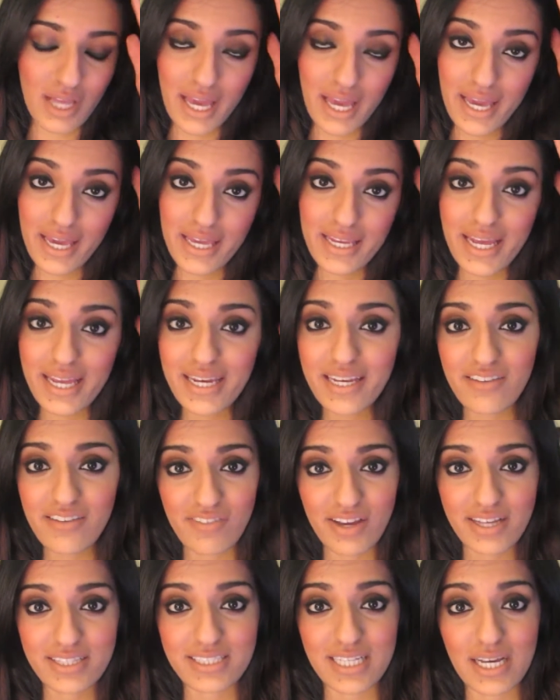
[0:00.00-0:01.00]
In any
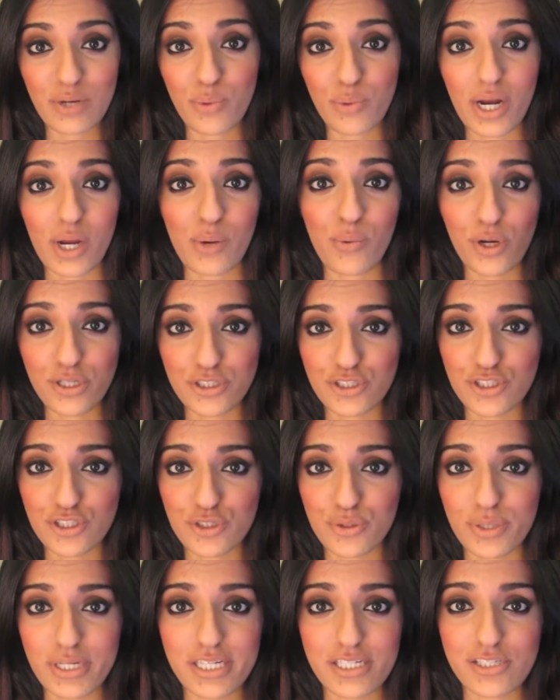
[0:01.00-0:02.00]
event, what I want to
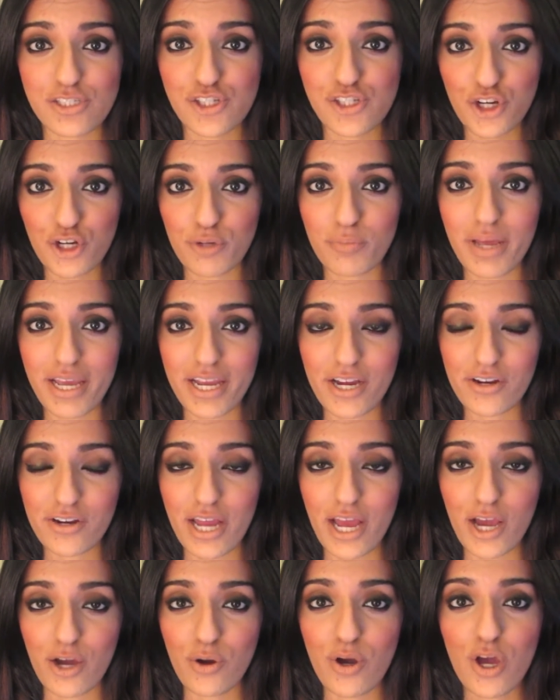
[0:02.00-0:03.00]
do is curl my hair
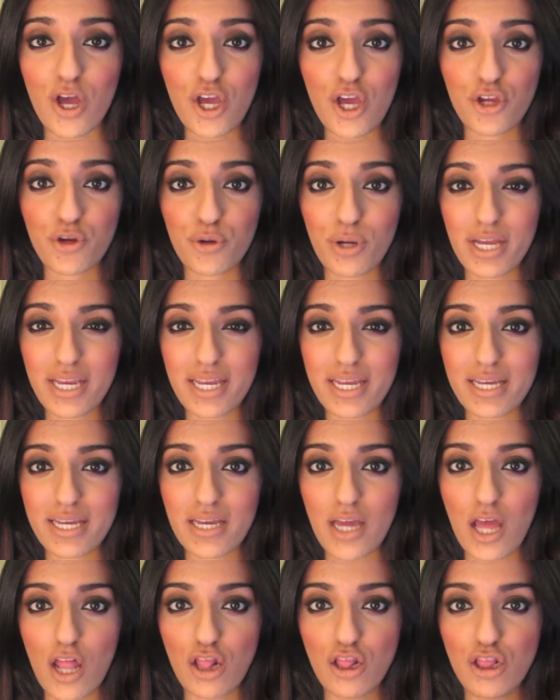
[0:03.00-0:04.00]
now,
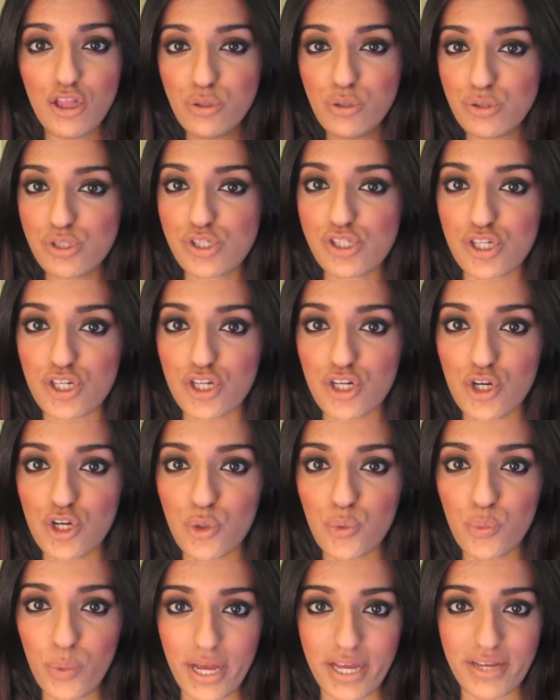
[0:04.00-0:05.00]
creating
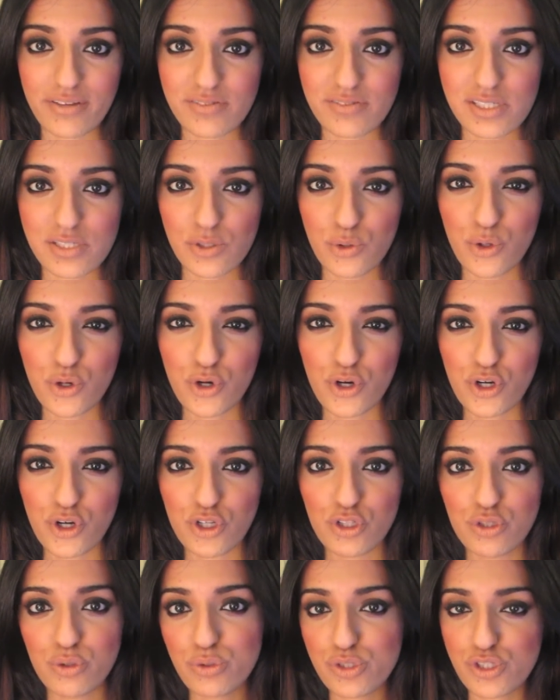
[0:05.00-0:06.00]
looser waves or
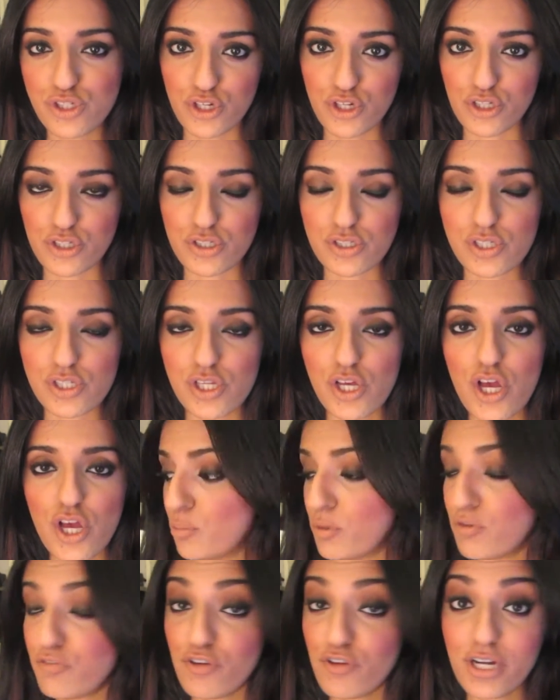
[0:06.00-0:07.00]
loose curls.
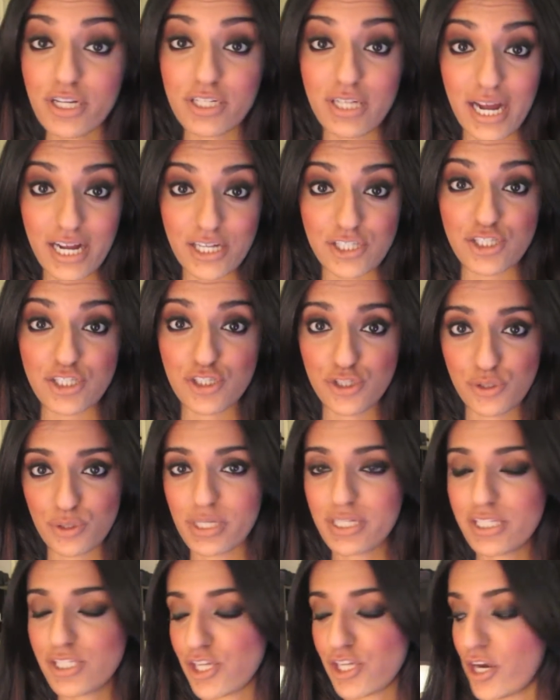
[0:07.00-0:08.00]
Before I actually do
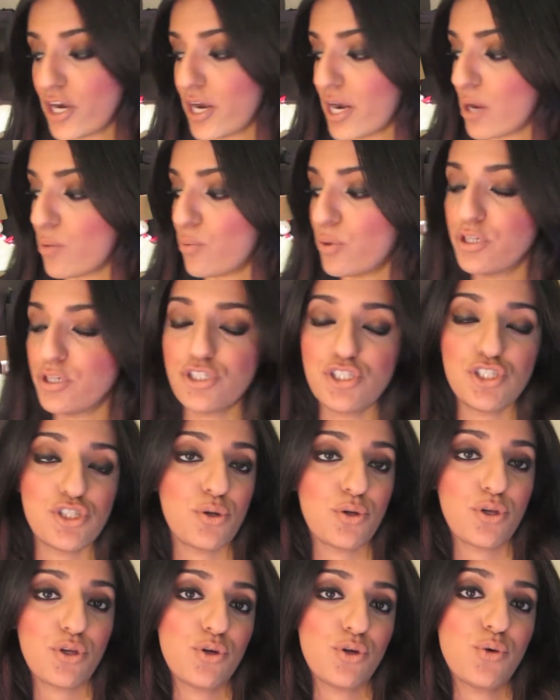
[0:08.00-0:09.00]
get started, I want to show
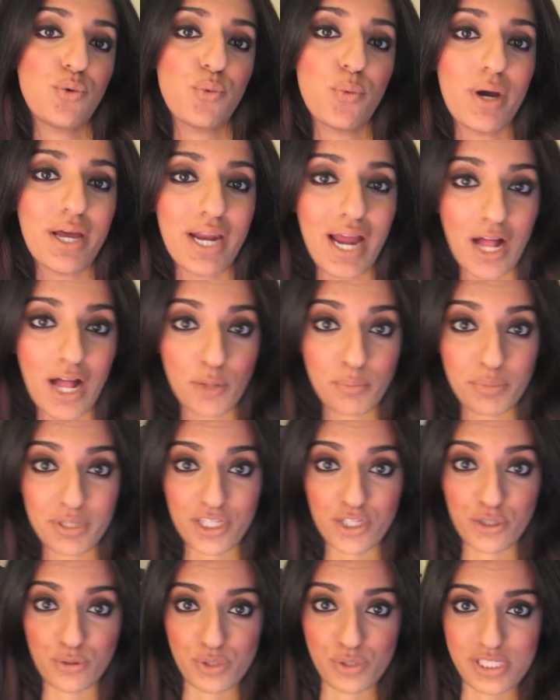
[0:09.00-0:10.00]
you what I'll be
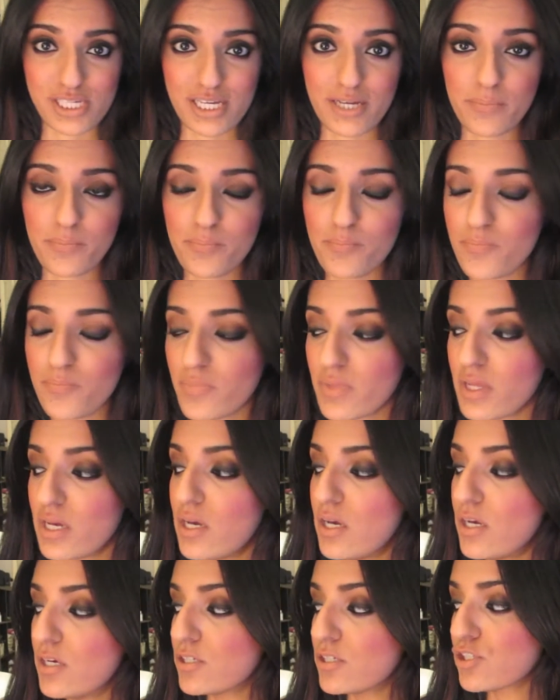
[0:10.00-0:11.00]
using.
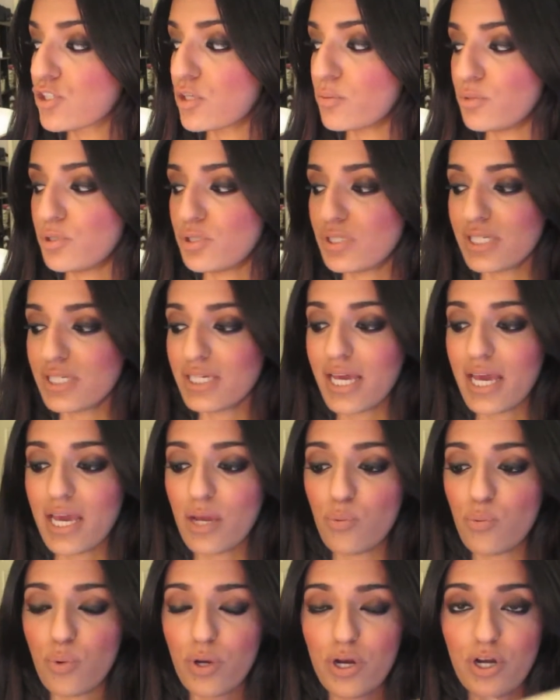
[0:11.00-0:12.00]
So I'm using a
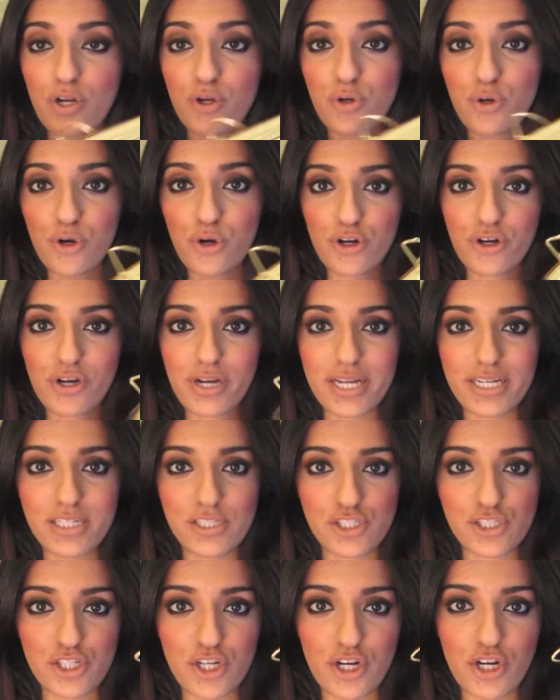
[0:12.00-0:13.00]

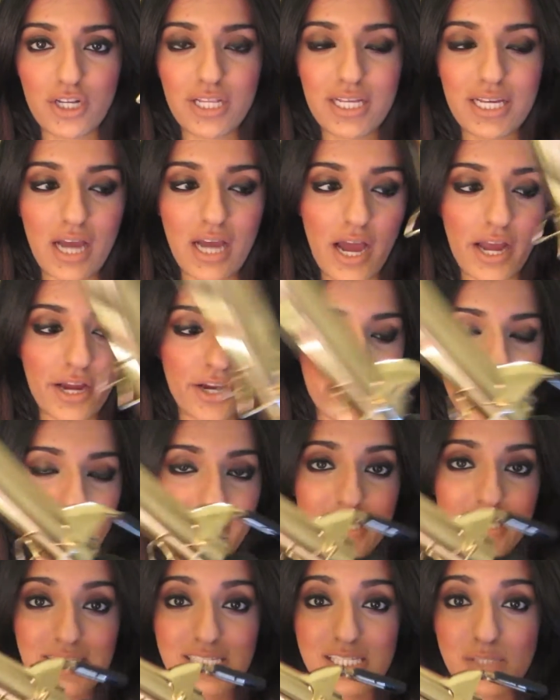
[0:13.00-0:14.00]
1¼-inch curling iron,
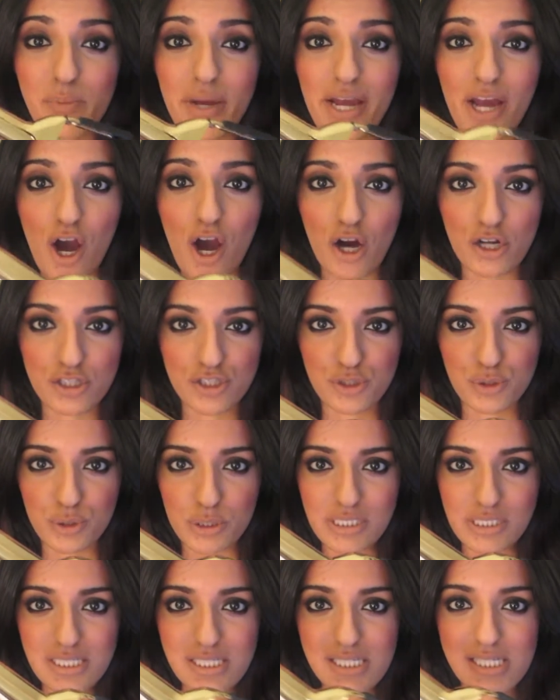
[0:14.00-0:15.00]
and this is by Hot
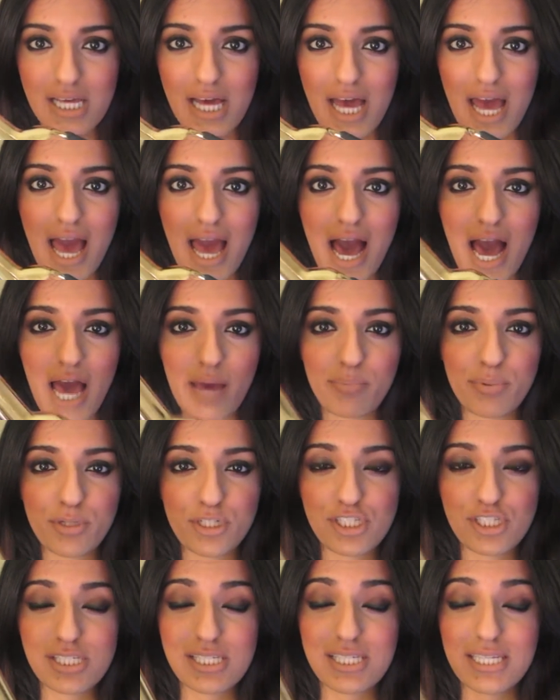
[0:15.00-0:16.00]
Tools. I
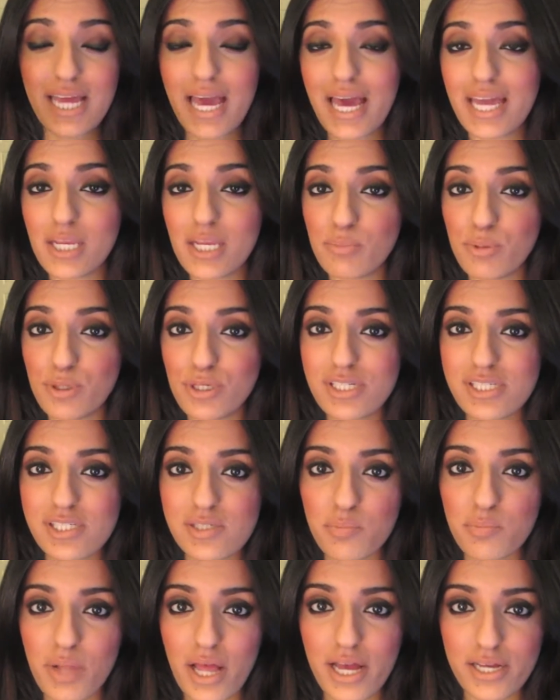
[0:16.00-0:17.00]
purchased it at a beauty
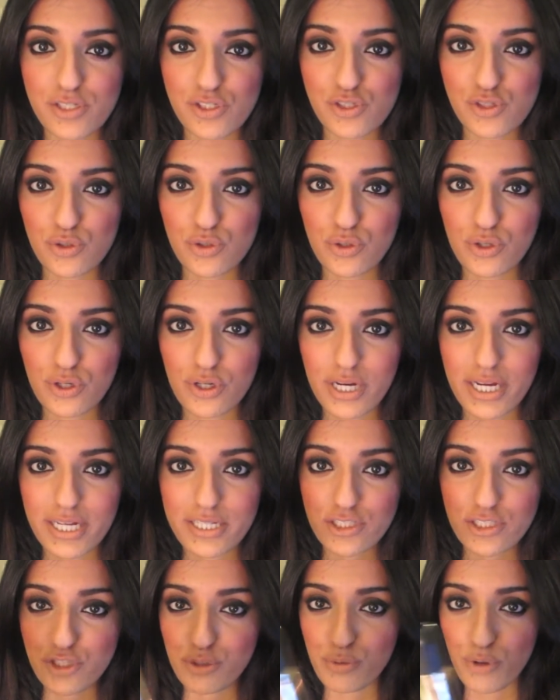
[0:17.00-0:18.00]
supply store
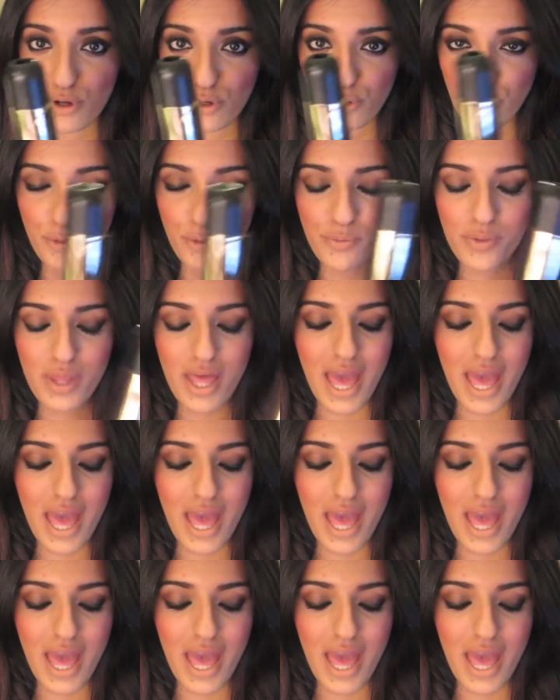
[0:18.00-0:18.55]
in Toronto,